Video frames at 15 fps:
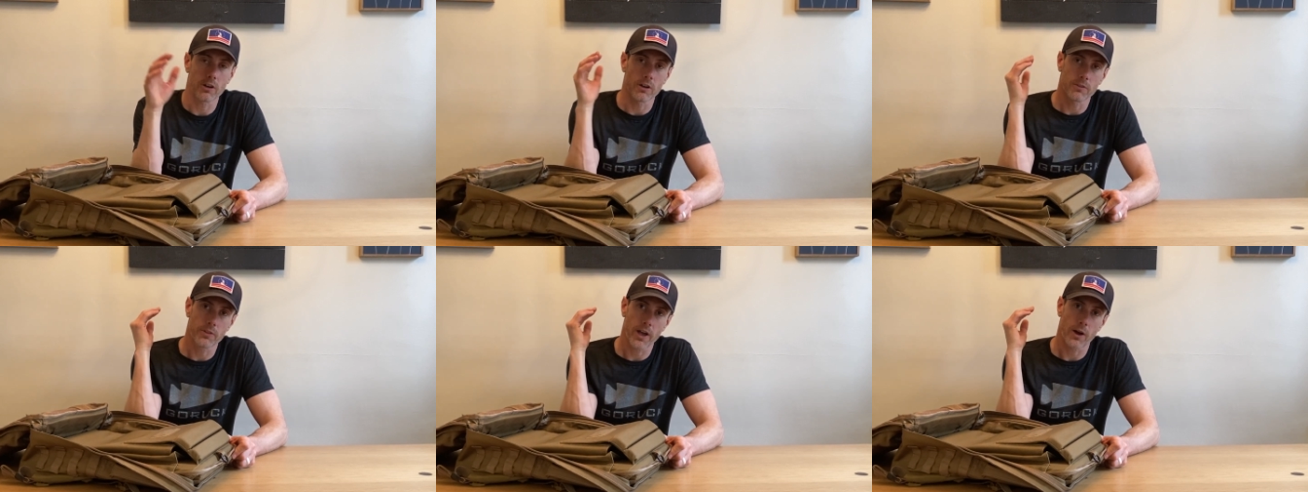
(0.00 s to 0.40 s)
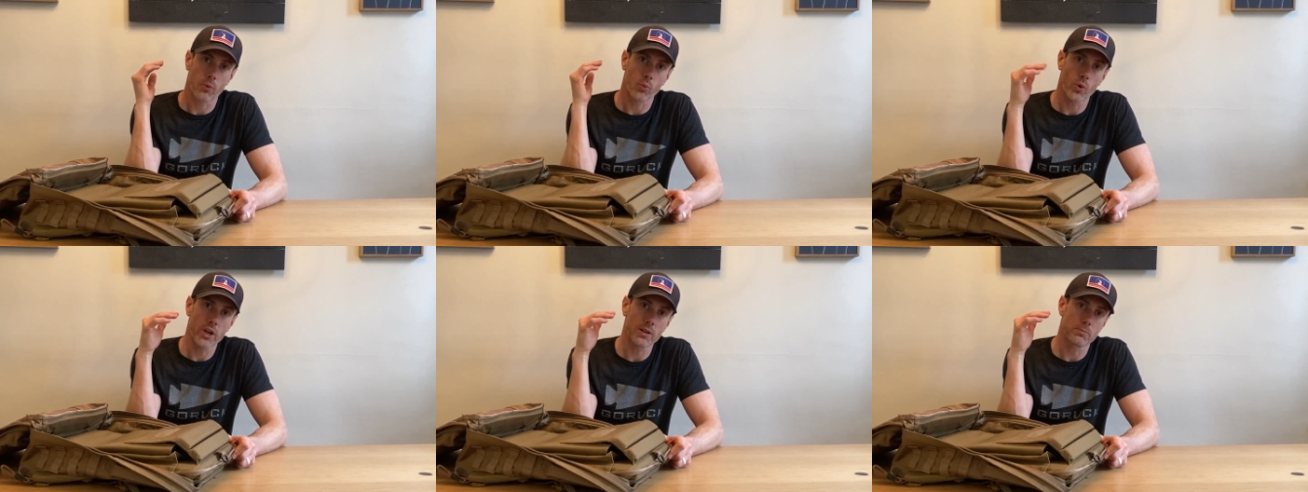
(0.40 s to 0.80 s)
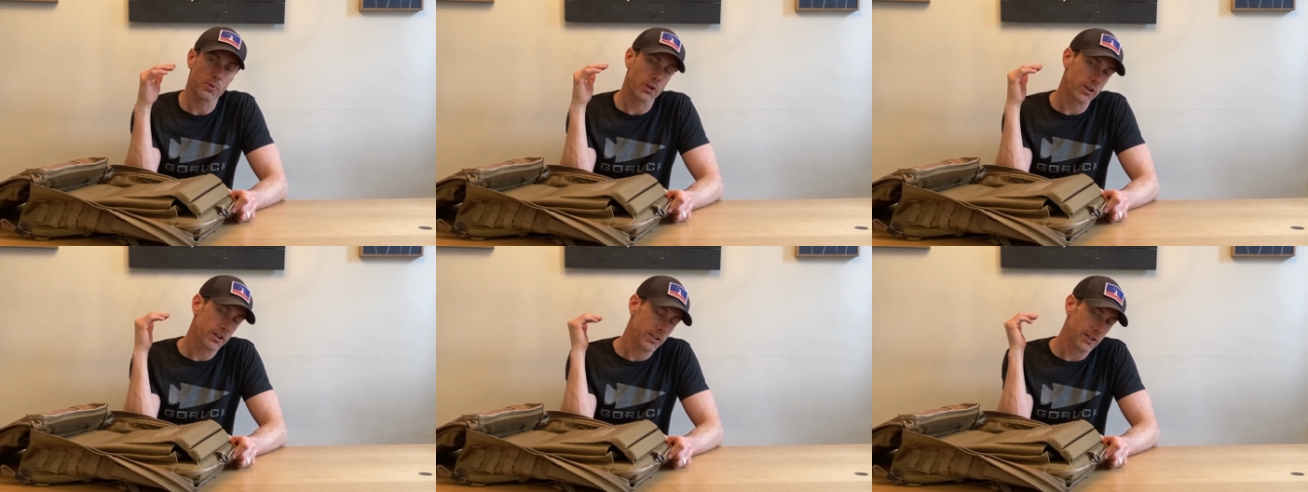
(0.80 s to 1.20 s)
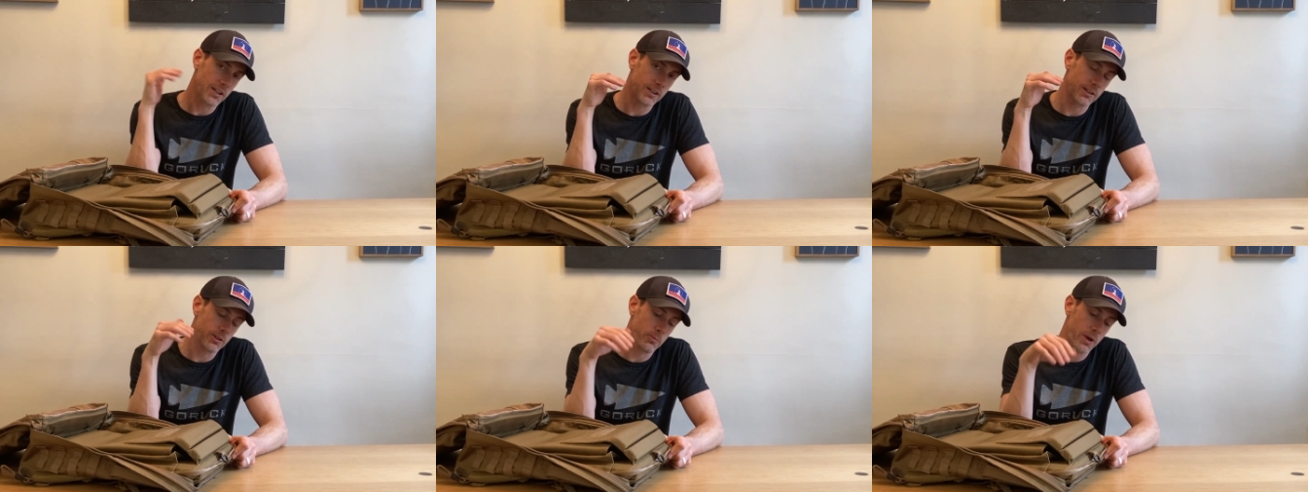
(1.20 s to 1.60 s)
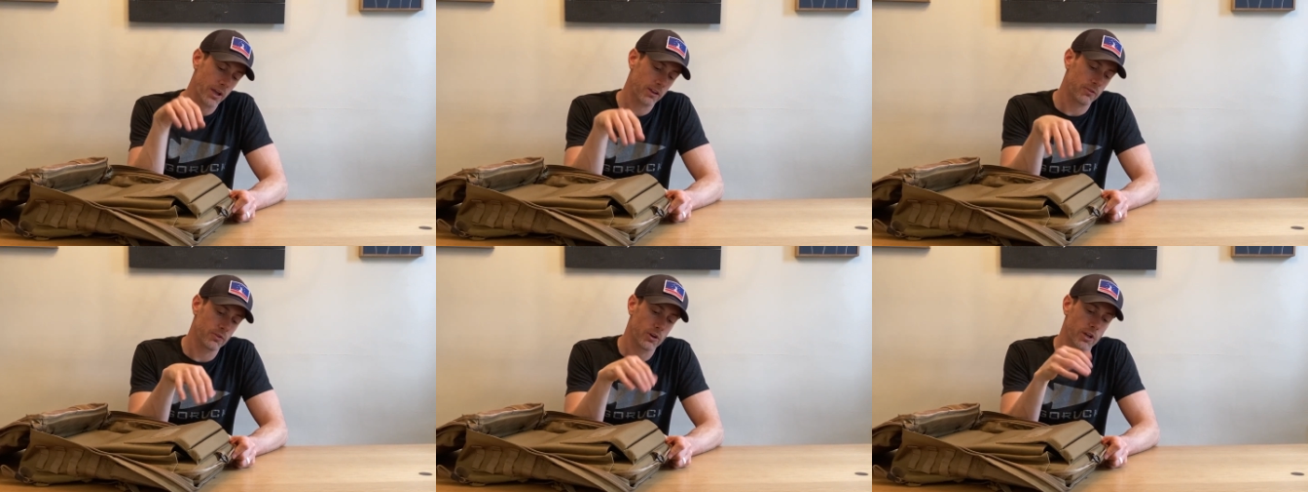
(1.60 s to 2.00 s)
of that weight plate hitting the
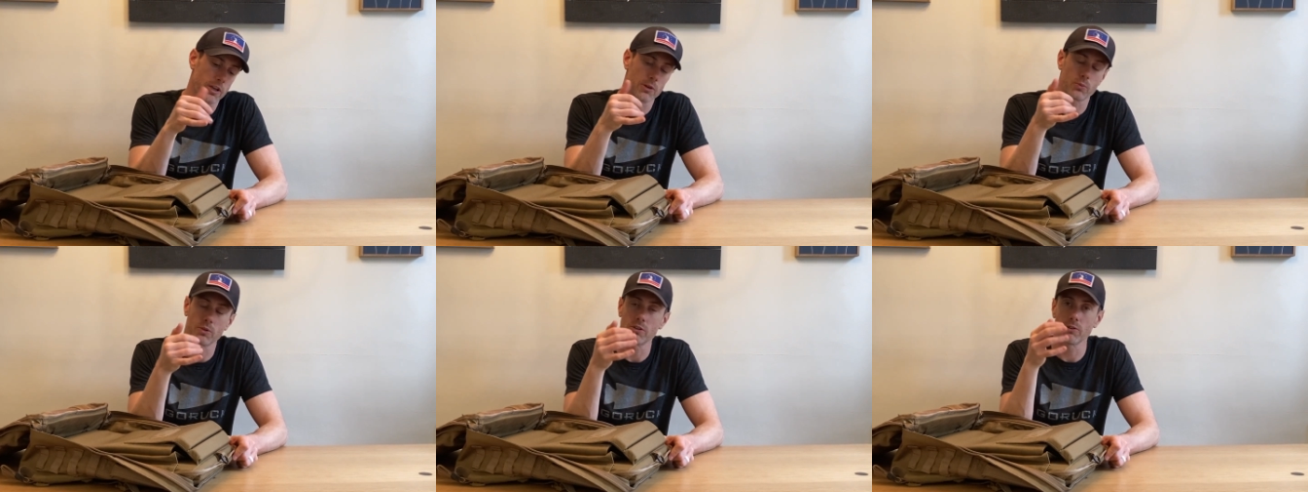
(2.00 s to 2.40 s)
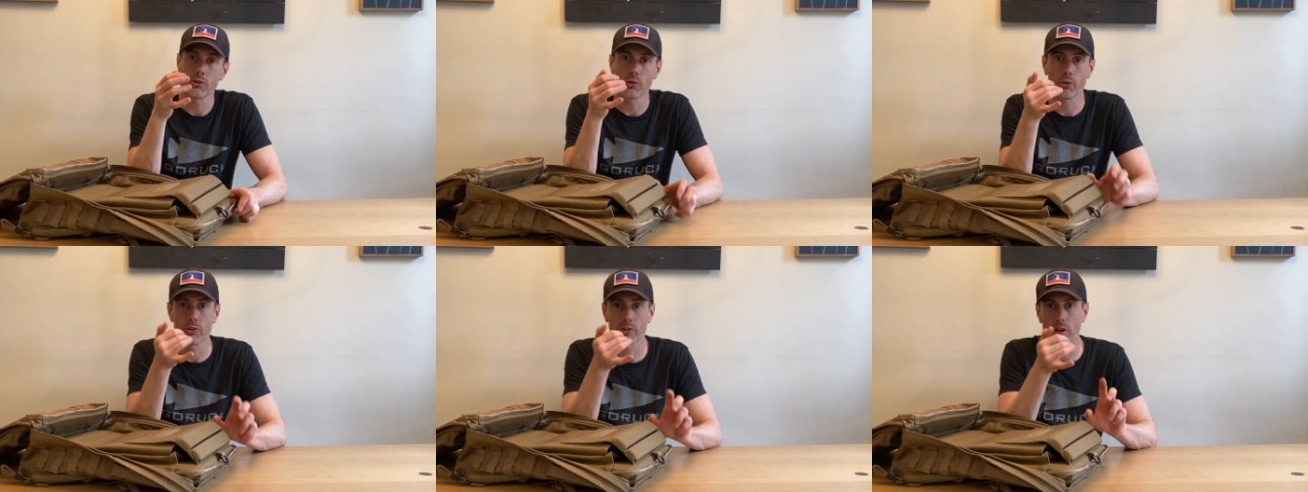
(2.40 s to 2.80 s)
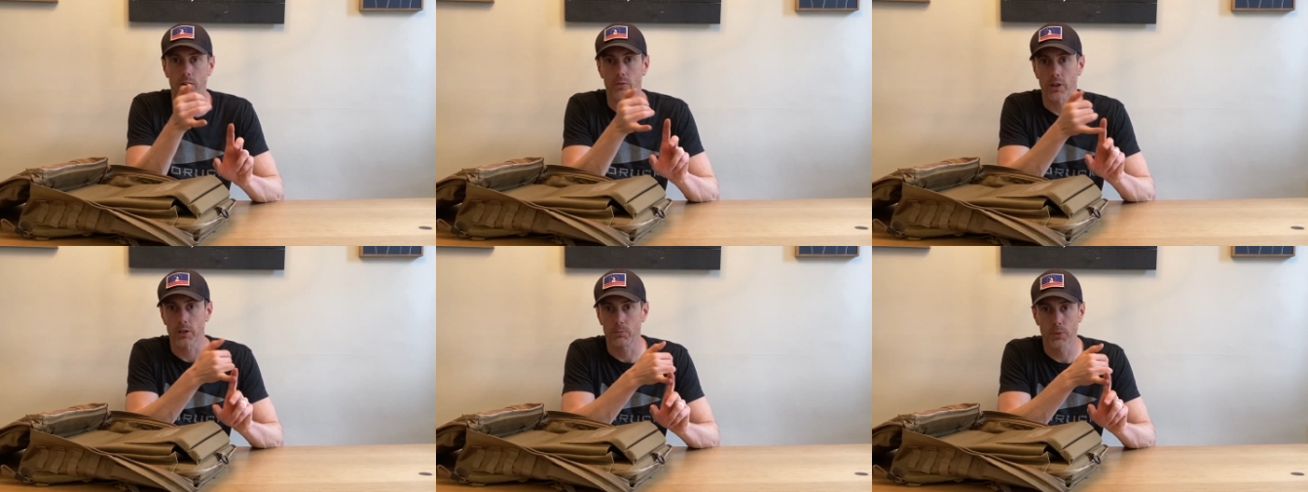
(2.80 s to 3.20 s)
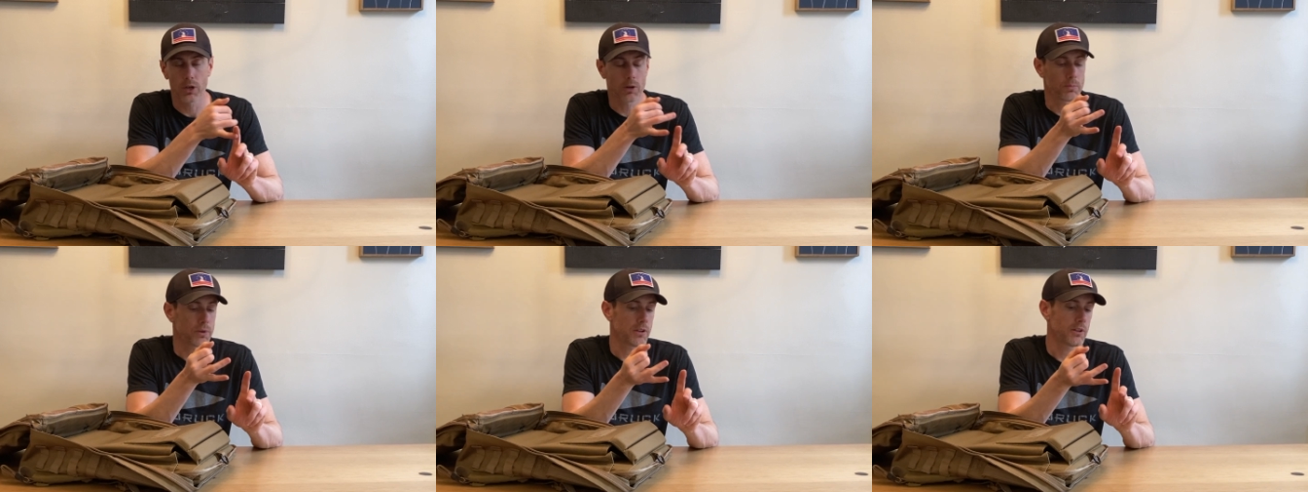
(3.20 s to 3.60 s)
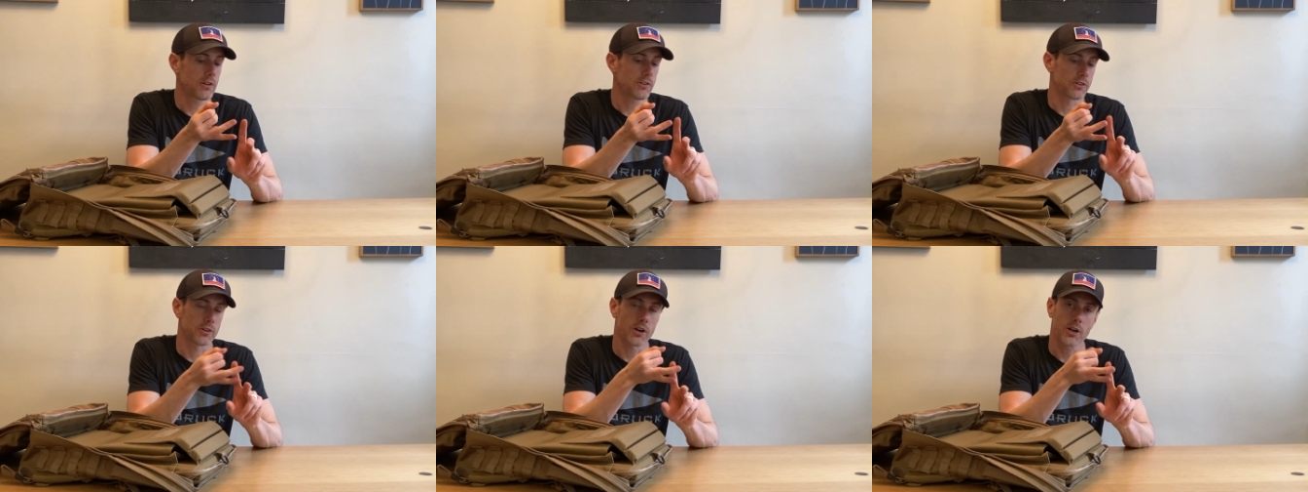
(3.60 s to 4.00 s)
back of your head when you do stuff like
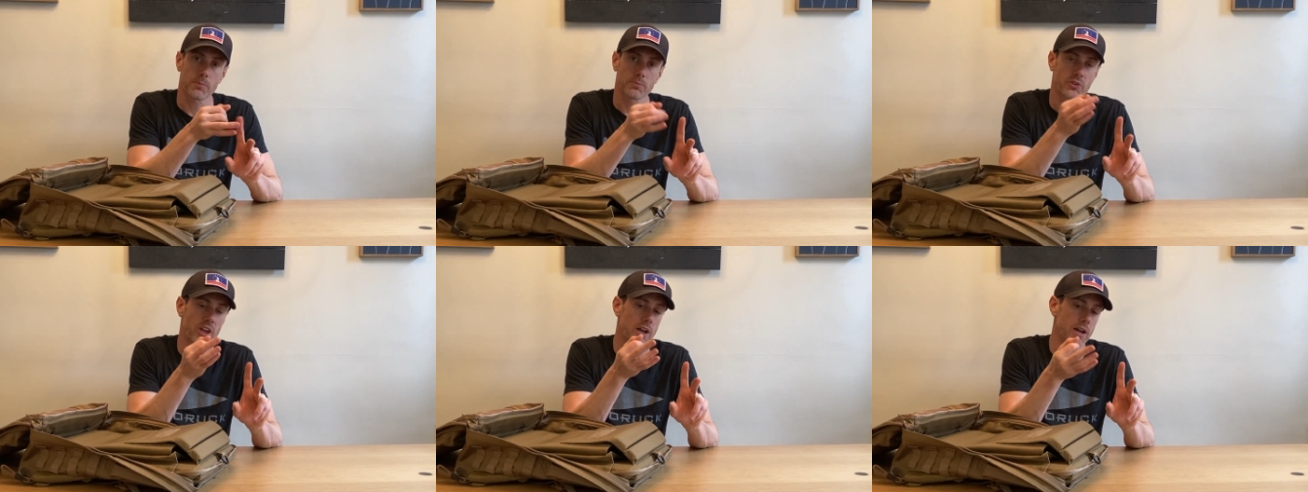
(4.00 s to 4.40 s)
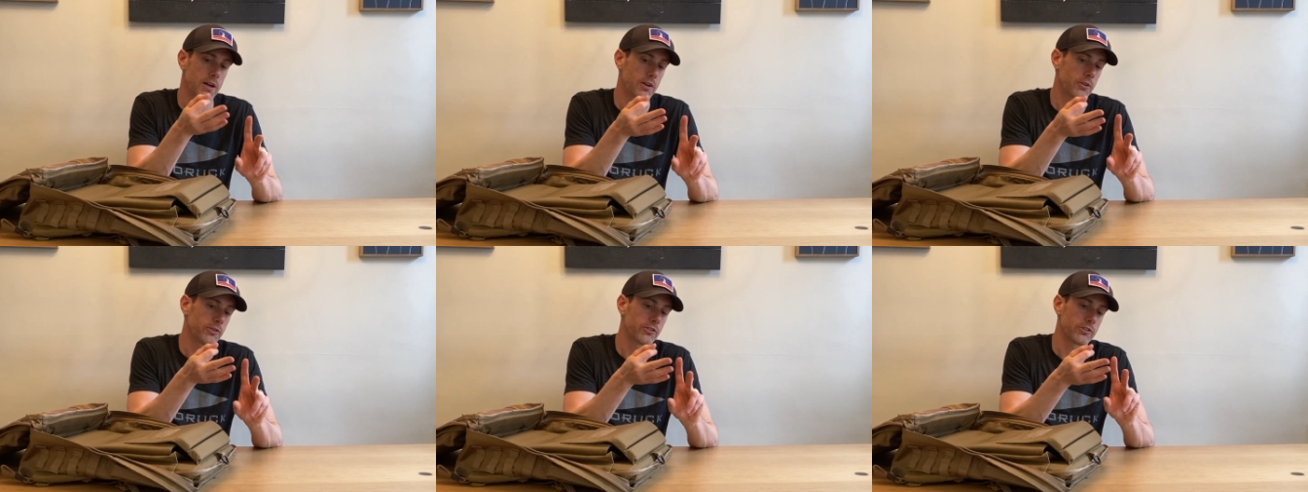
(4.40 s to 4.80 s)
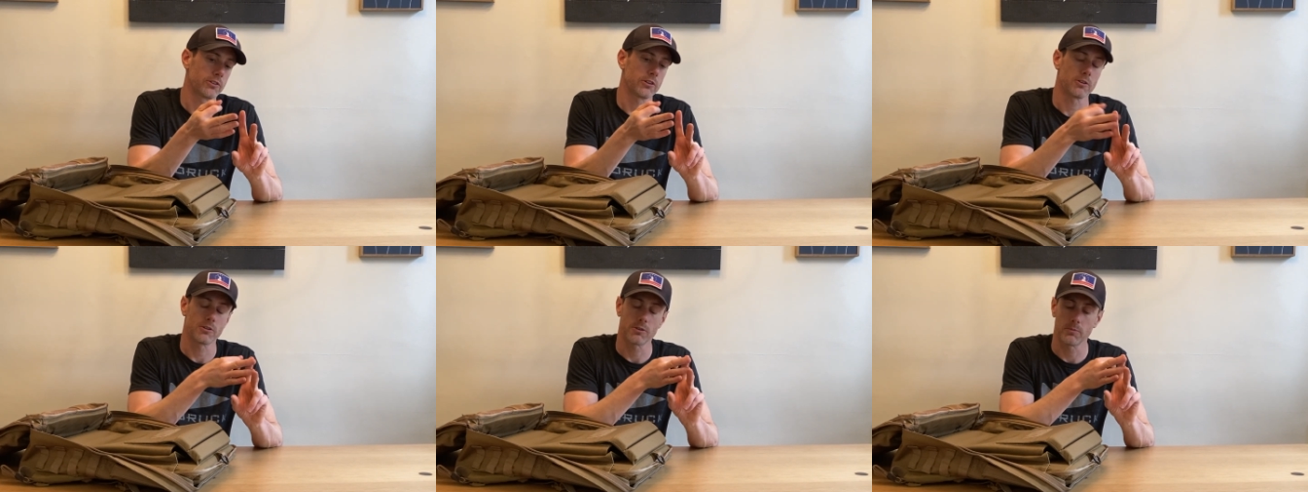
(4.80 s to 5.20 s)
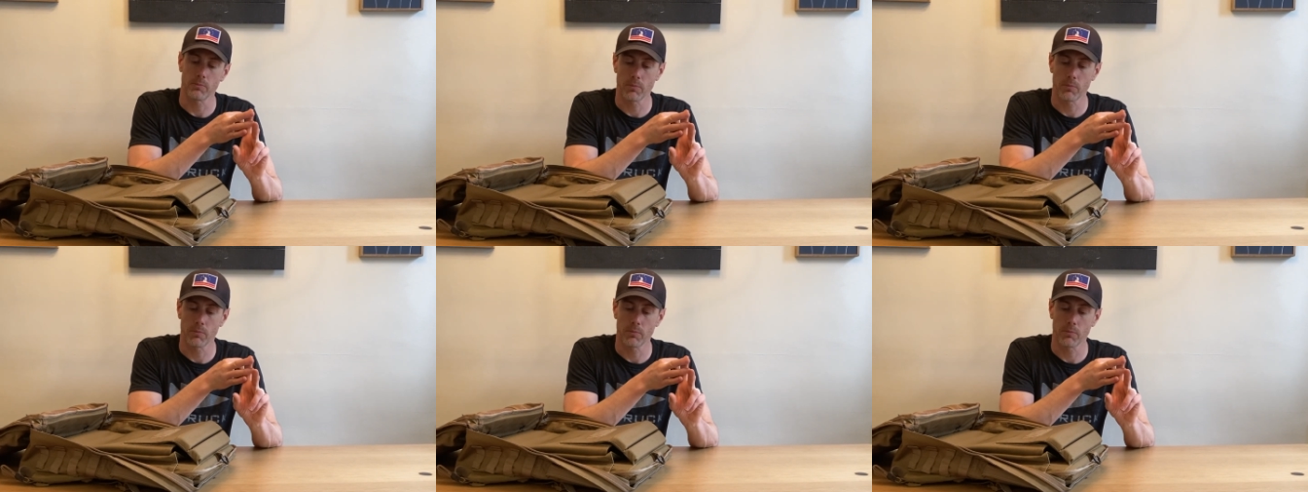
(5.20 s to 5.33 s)
burpees or up downs or